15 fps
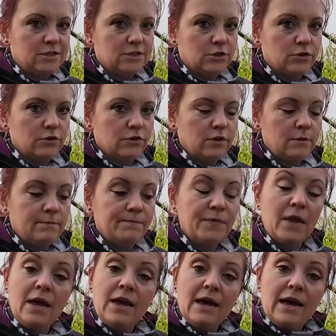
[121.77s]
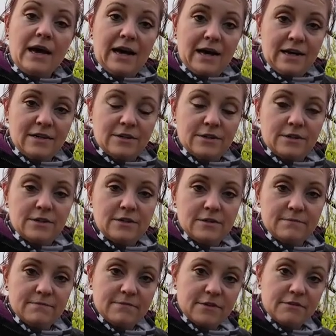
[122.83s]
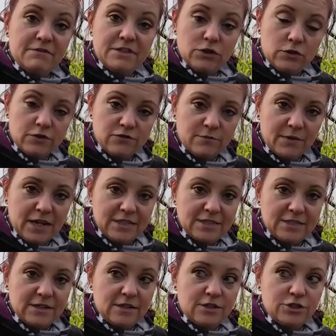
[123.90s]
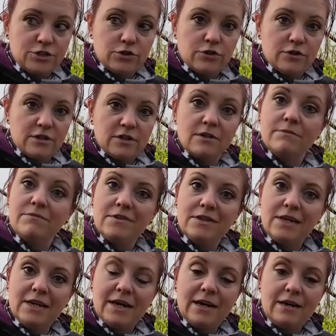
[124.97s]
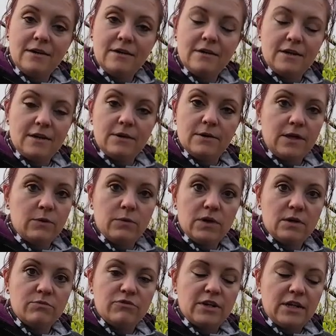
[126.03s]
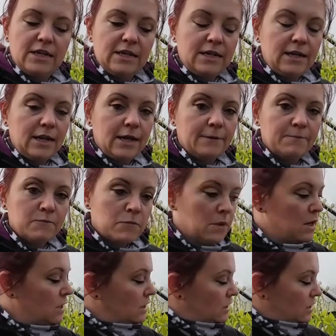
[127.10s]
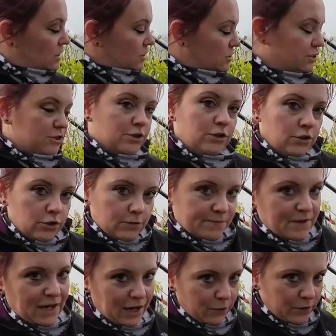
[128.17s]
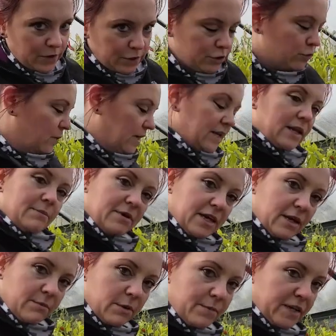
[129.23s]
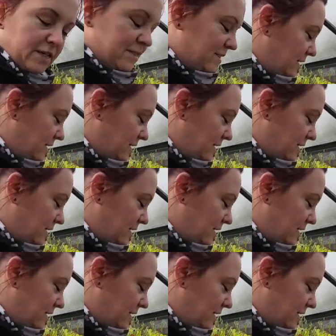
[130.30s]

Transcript: sow them. And the results from last year show that you can, and it worked brilliantly. So, how you do it, let me get my bits